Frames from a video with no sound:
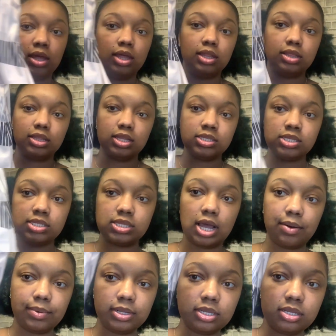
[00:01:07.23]
This is how
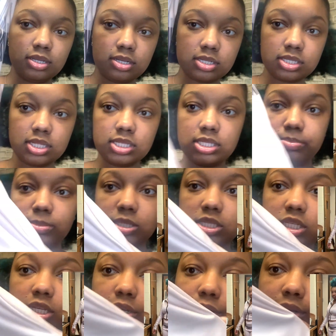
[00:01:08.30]
it looks. This is the
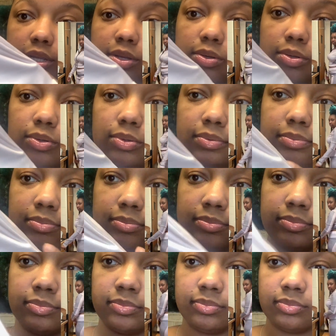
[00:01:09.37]
material.
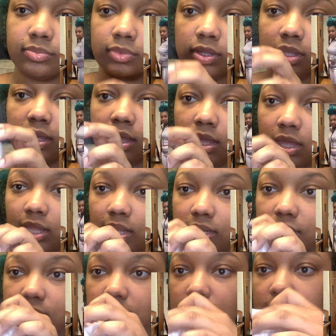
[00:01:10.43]
This
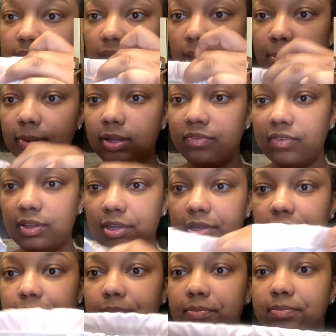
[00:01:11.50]
is the top of
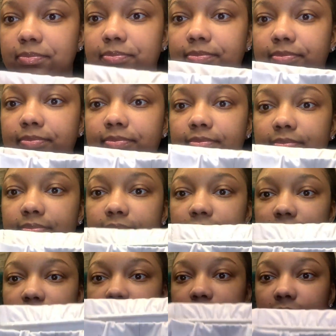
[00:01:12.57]
it.
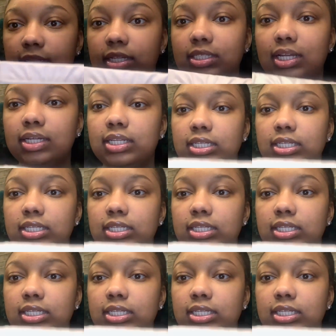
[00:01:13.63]
It looks like this.